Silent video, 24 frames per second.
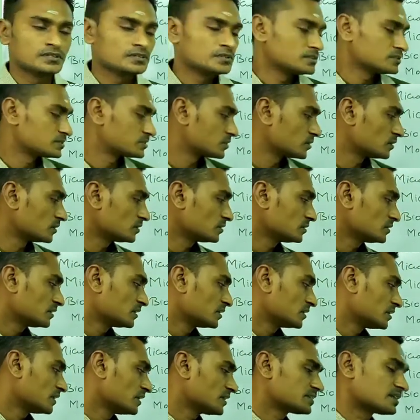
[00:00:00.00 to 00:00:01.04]
So
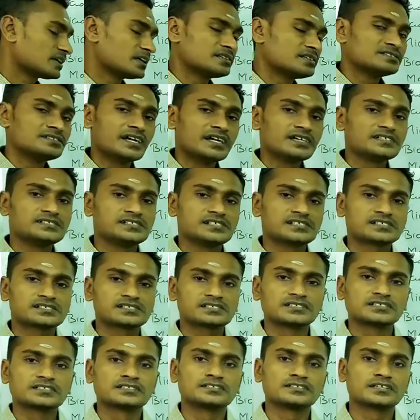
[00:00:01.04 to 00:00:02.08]
it can digest
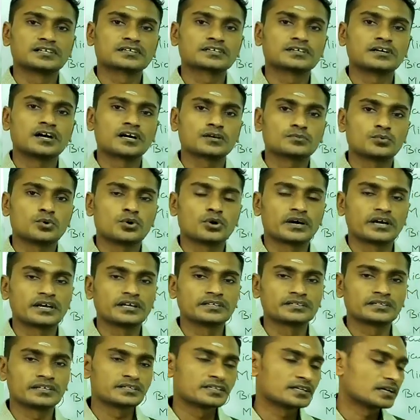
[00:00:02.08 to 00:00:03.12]
the
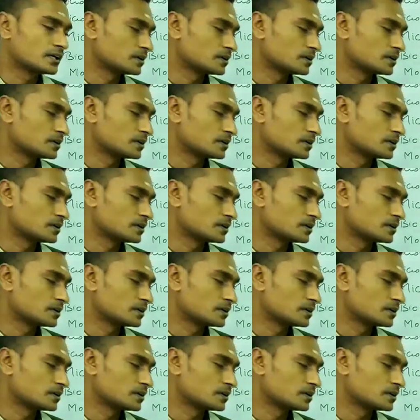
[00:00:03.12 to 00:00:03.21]
carbohydrate.